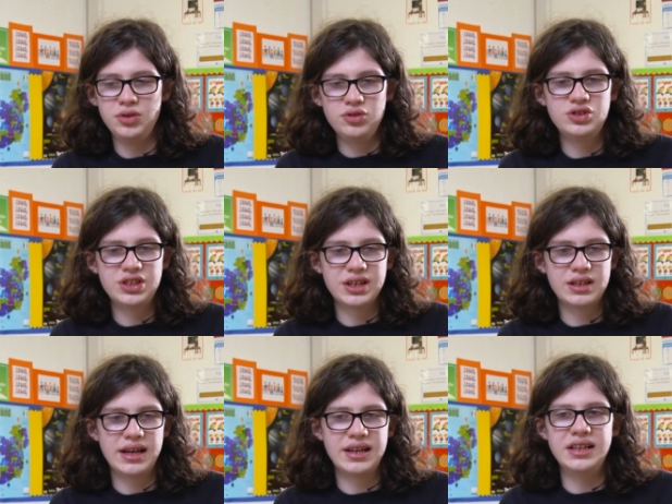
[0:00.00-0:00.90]

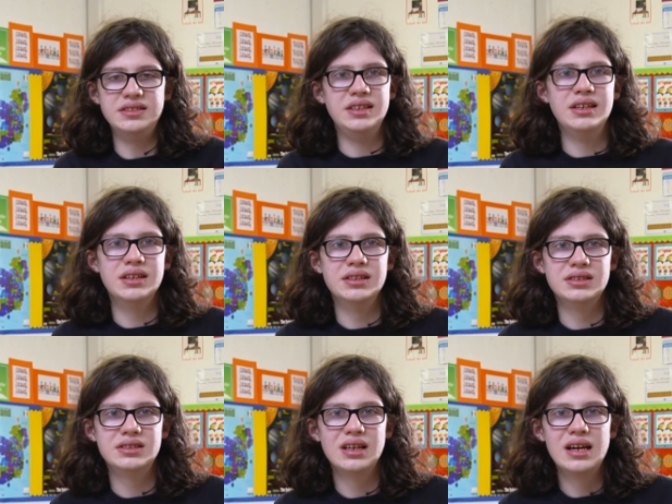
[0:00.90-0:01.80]
music, and
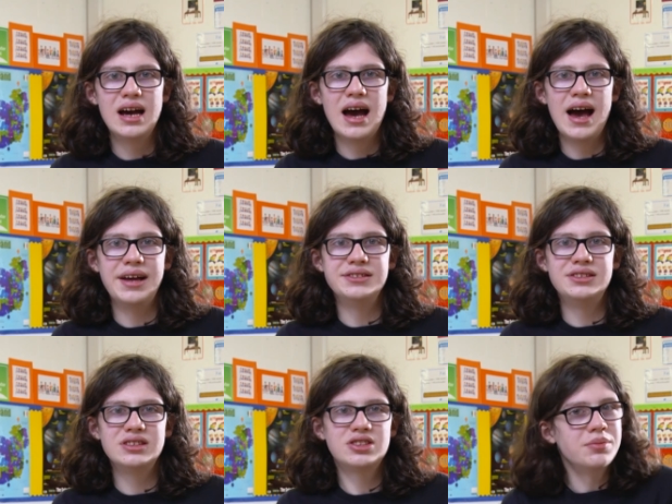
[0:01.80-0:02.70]
ideas. And
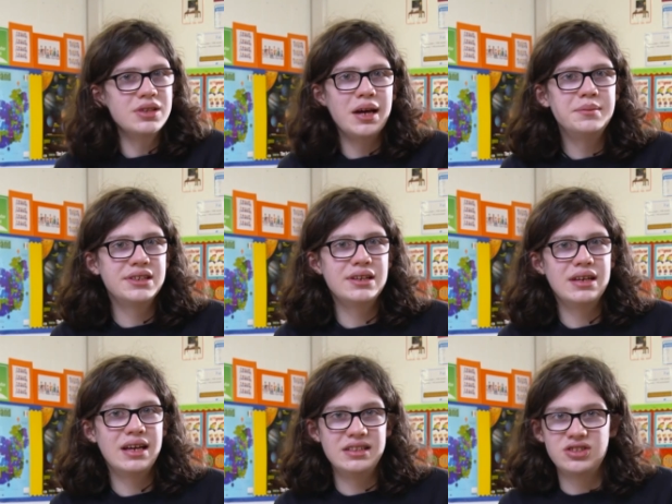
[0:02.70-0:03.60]
sometimes it,
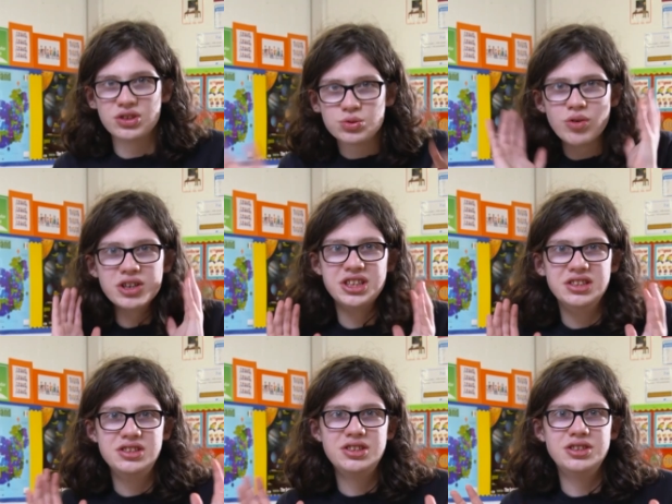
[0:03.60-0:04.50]
it does rush
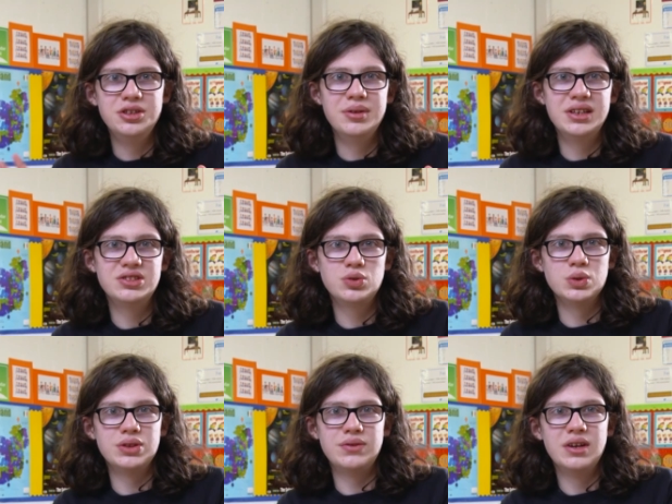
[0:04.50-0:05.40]
into you and it
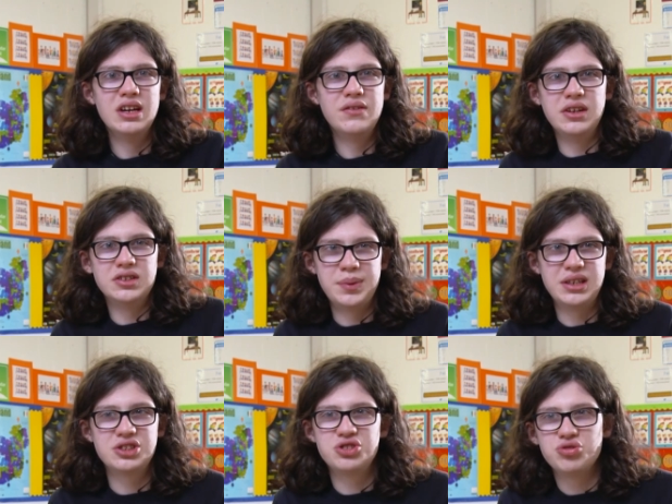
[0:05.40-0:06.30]
sort of feels a
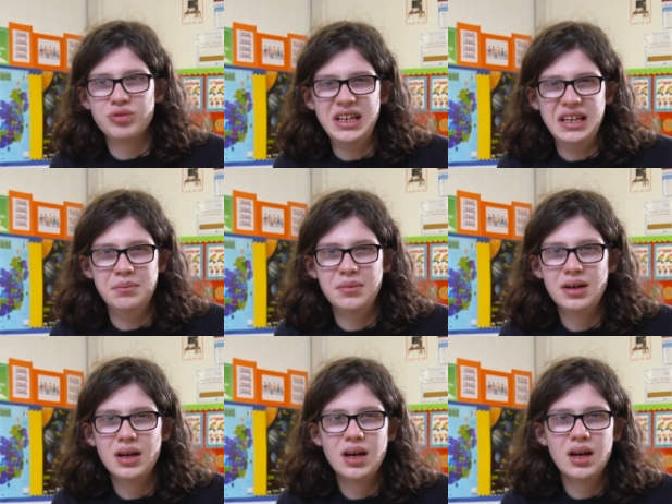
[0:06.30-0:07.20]
bit extreme.
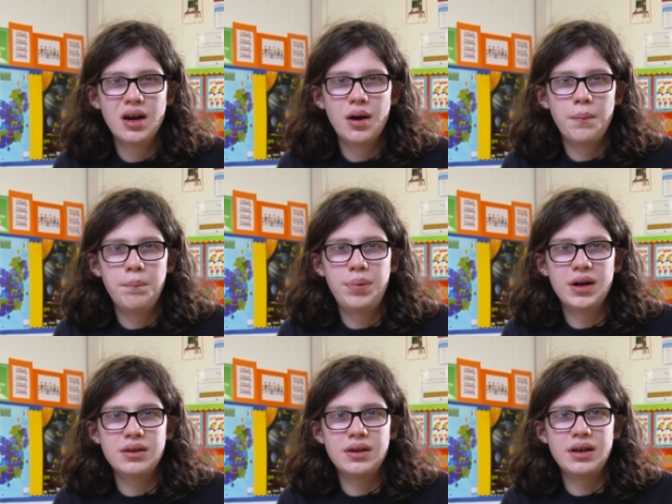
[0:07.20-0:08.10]

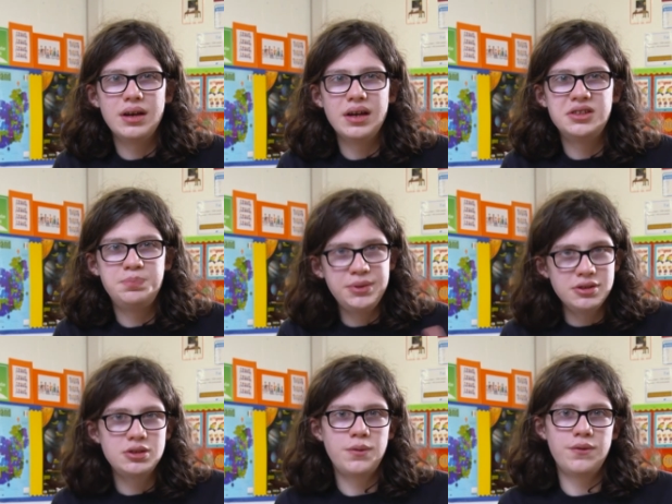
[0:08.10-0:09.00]
But it's
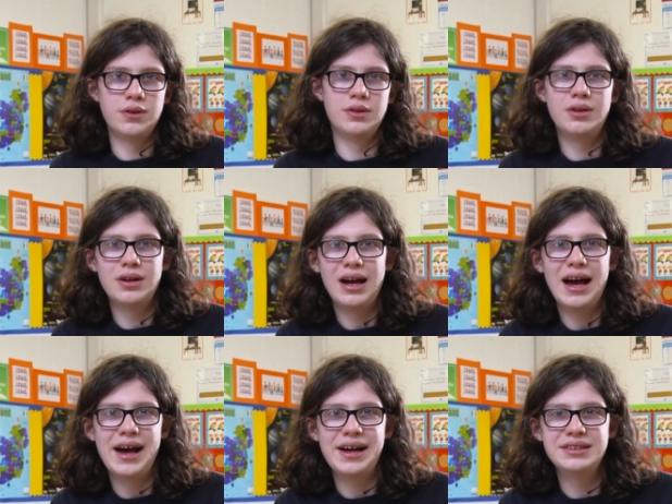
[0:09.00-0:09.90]
beautiful.
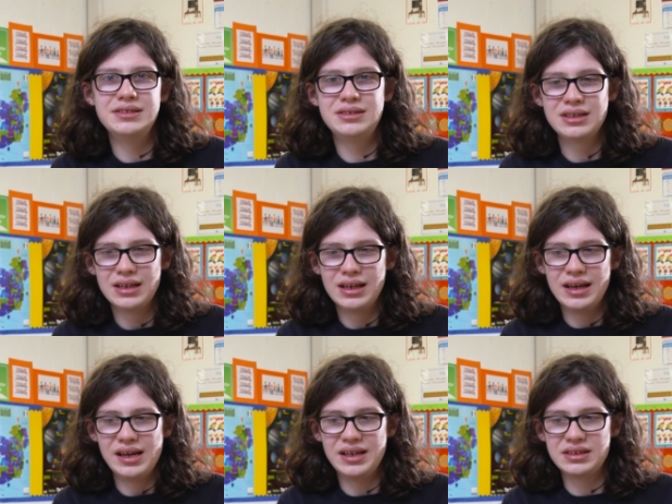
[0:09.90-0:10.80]
And
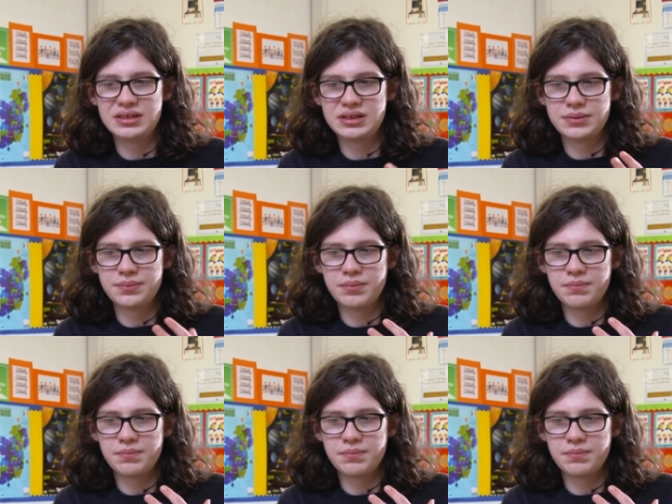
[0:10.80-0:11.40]
it's,